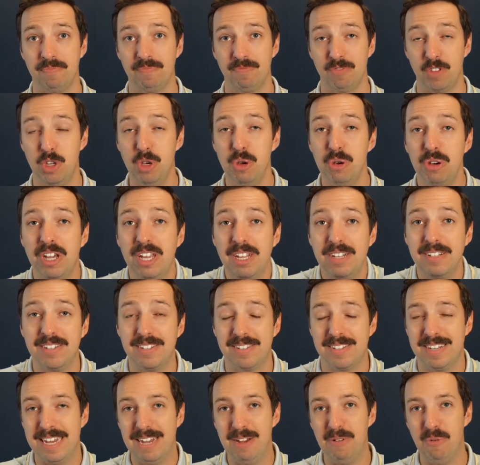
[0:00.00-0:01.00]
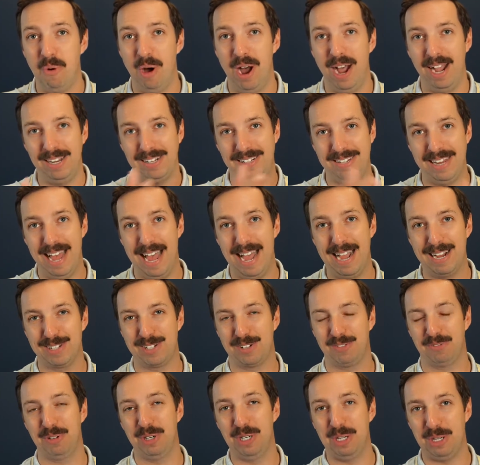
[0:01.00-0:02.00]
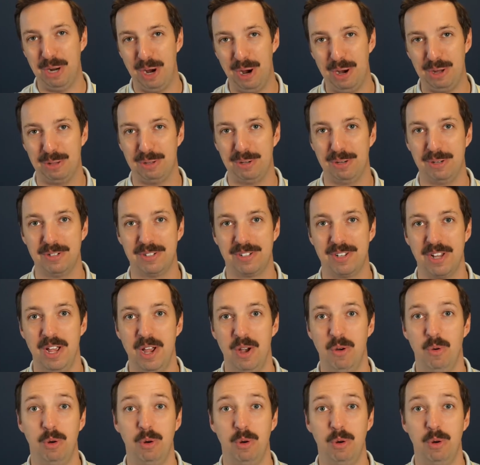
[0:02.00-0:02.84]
you can see why tax free dollars